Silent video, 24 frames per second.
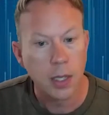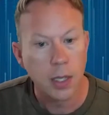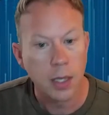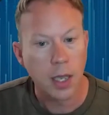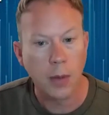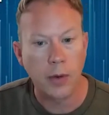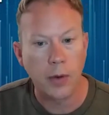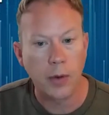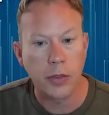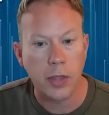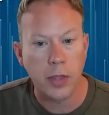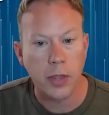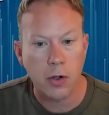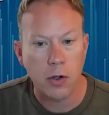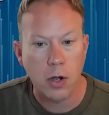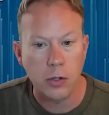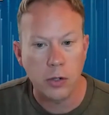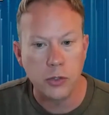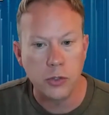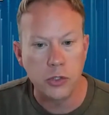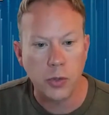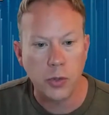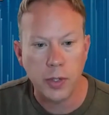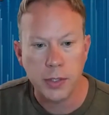I want to thank
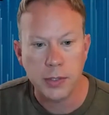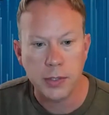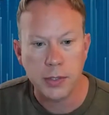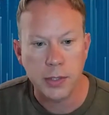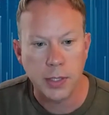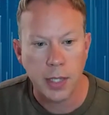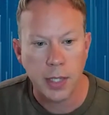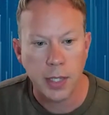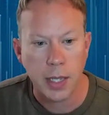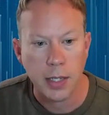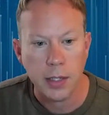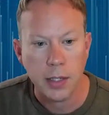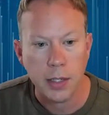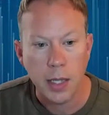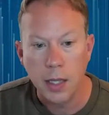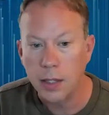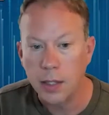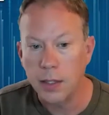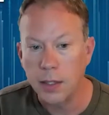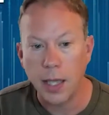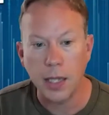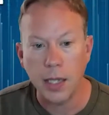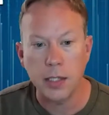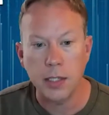all who joined us today.
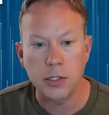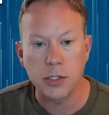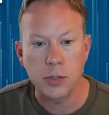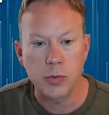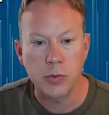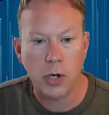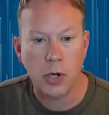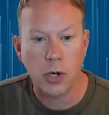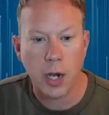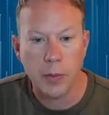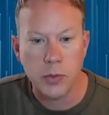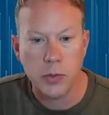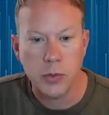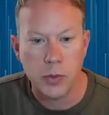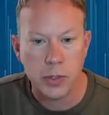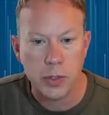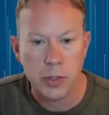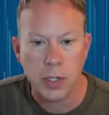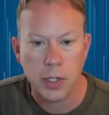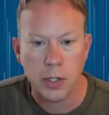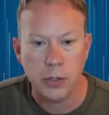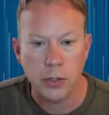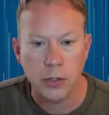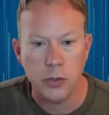Like and subscribe to
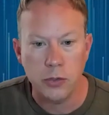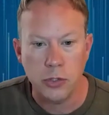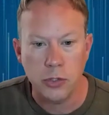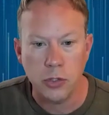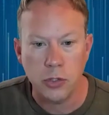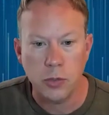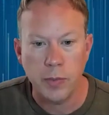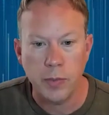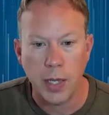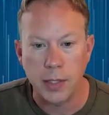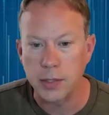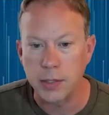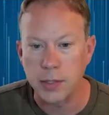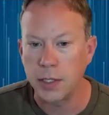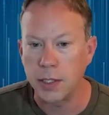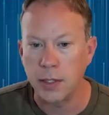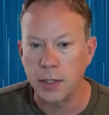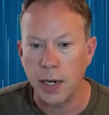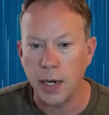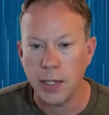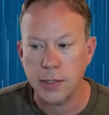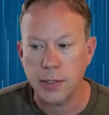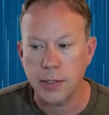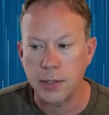us on YouTube, and see
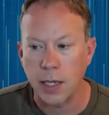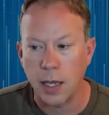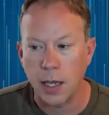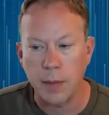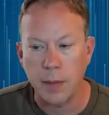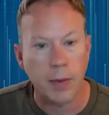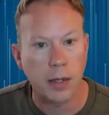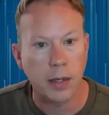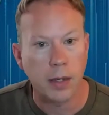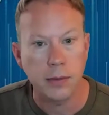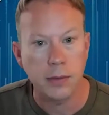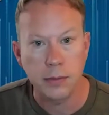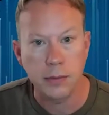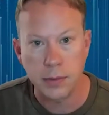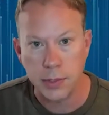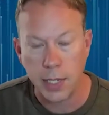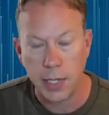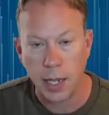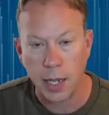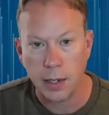you next time on Stack